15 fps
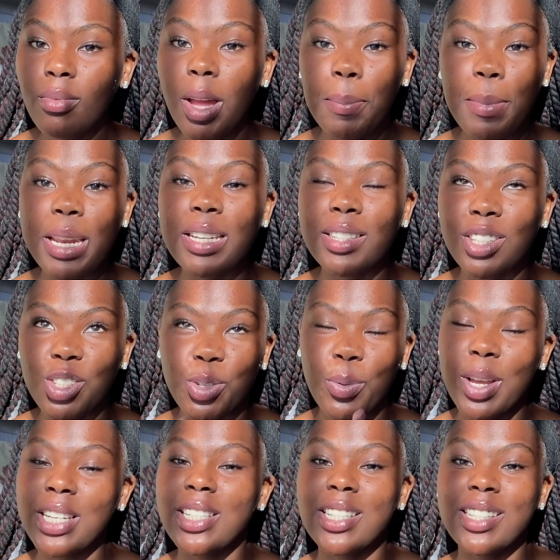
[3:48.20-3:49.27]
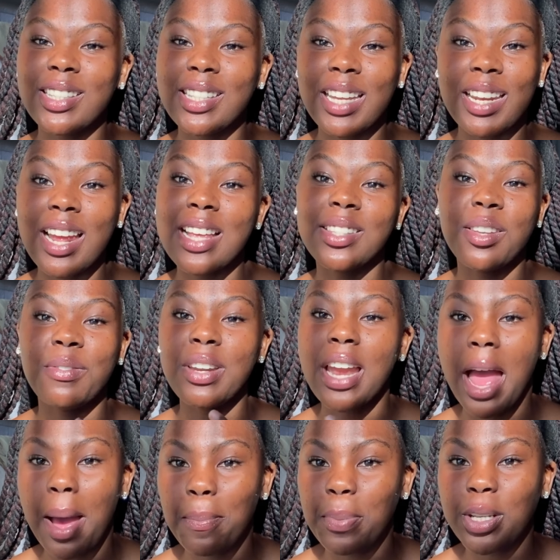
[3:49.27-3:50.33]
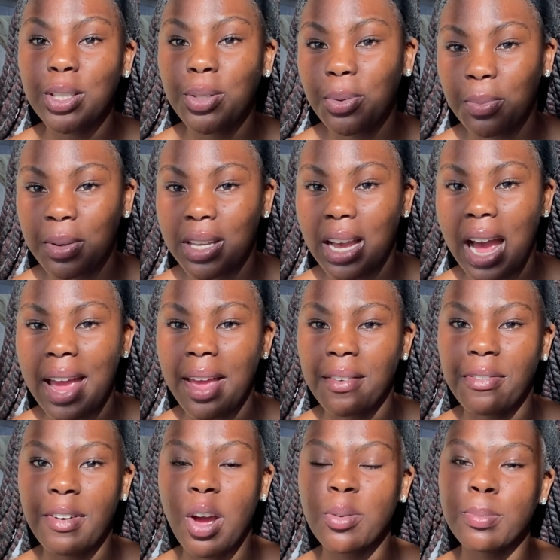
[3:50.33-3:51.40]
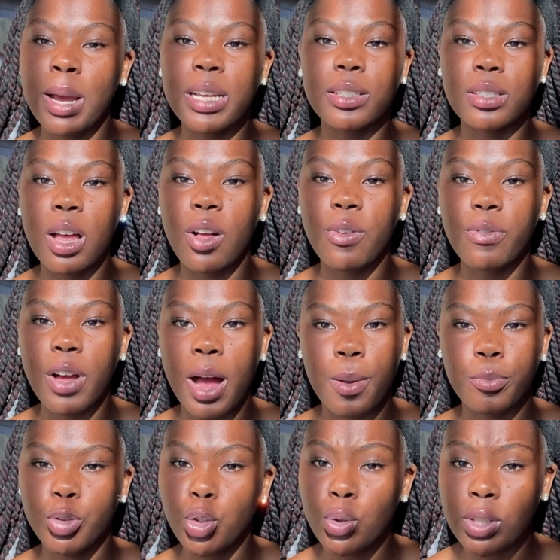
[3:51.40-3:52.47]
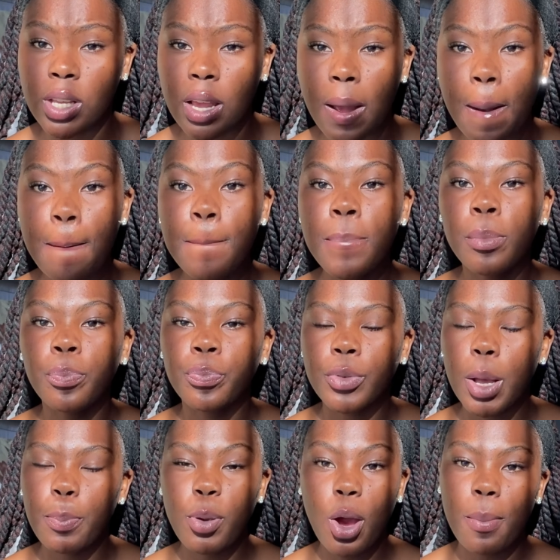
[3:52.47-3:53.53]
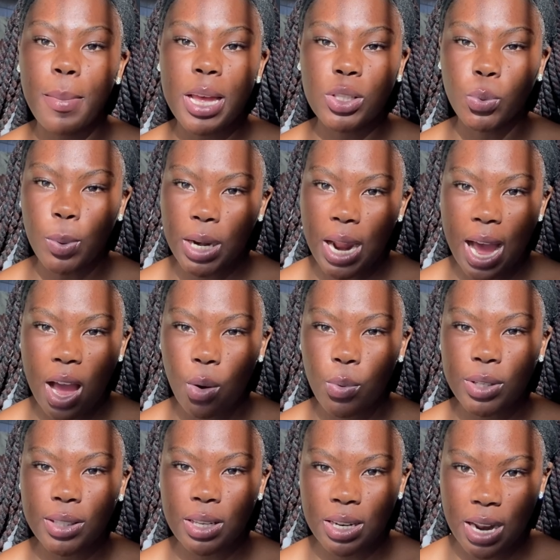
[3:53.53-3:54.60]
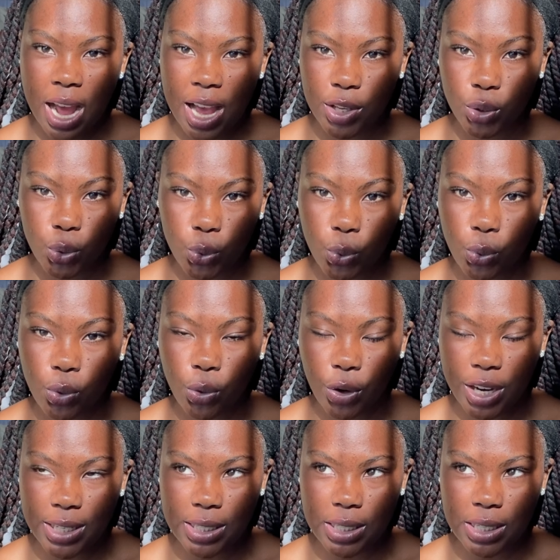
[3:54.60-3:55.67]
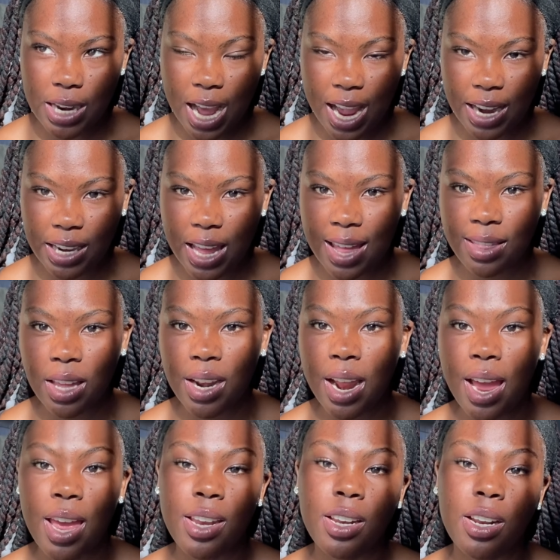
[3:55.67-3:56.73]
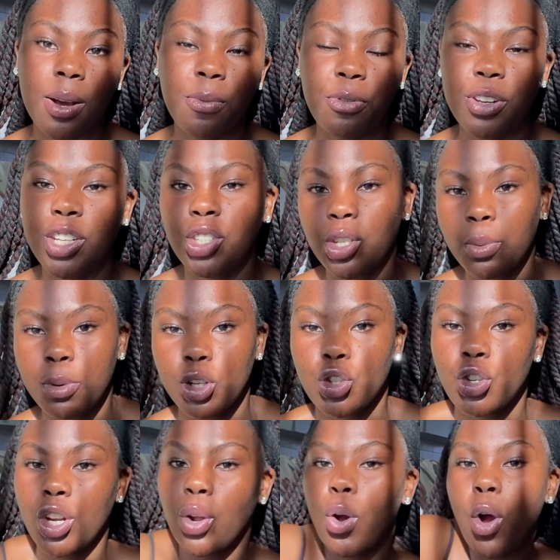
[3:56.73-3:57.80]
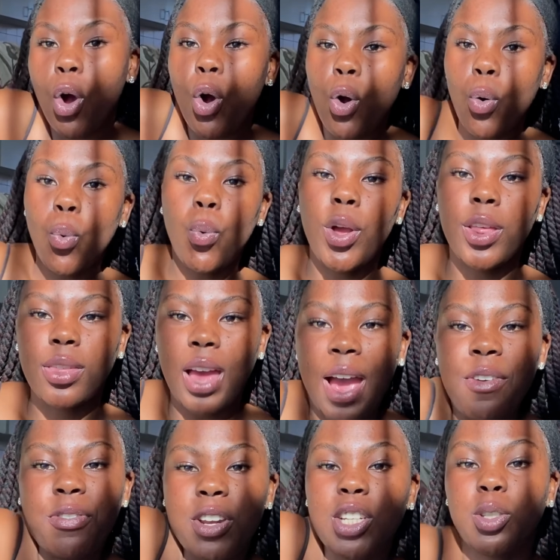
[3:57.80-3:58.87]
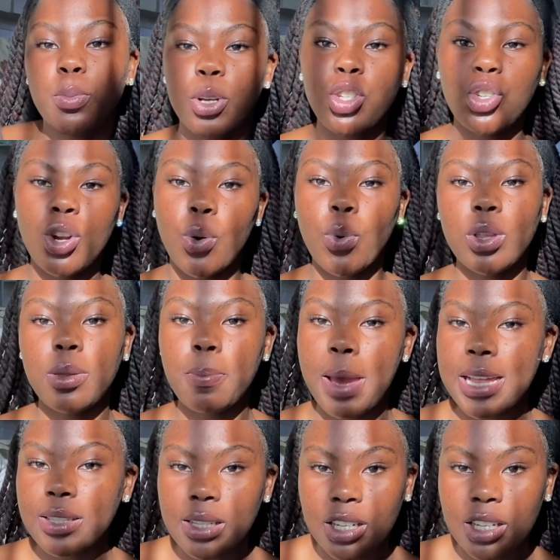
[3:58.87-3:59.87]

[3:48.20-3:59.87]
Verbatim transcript: many situations it has even happened to me i have found myself um choosing pure maths when i was in high school grade 9 and then i ended up finishing matric with i finished matric with maths